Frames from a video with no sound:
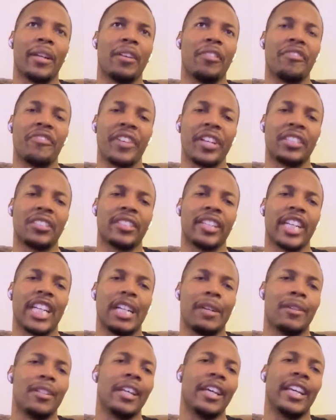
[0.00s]
fix the
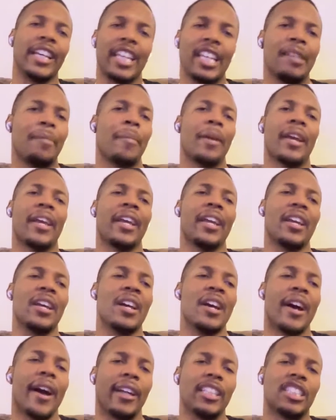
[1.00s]
error that he made
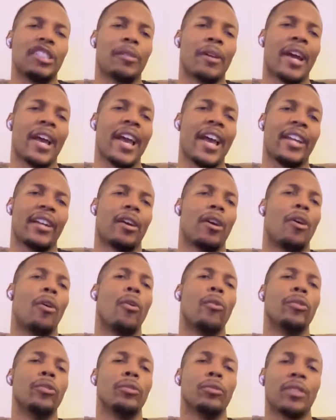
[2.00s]
until I had a
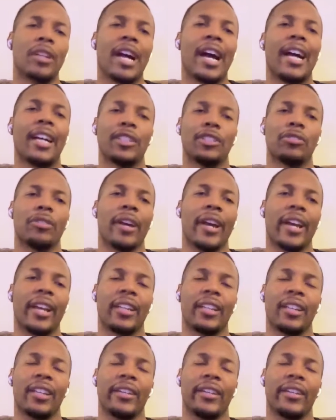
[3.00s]
whole new contract.